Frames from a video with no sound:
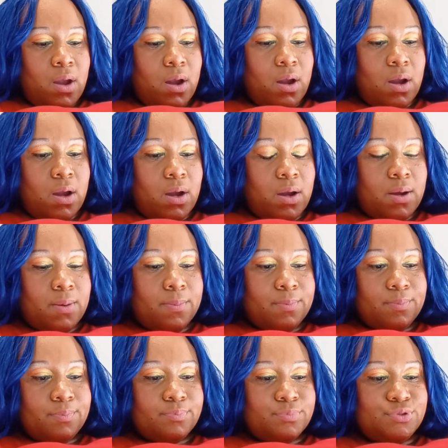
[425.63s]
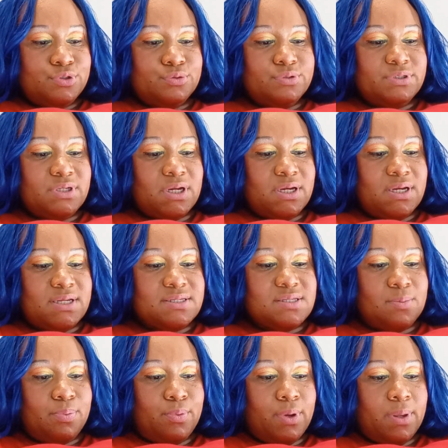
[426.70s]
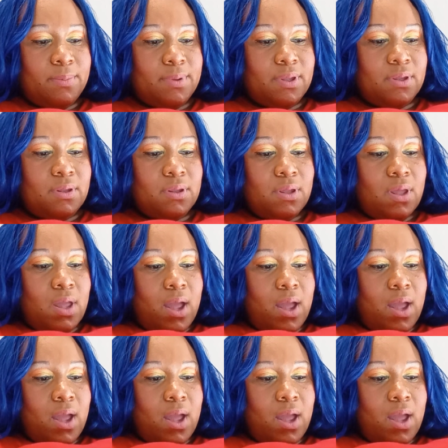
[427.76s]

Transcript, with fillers: Um, due to the disappointment.